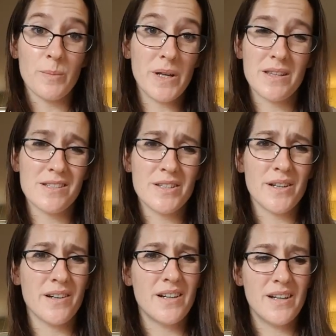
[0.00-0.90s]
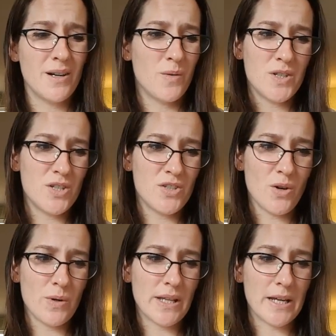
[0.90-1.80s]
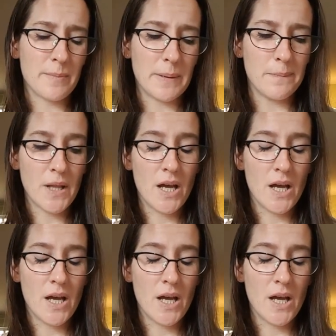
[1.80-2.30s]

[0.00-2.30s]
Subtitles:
for me this year, which is so unlike me.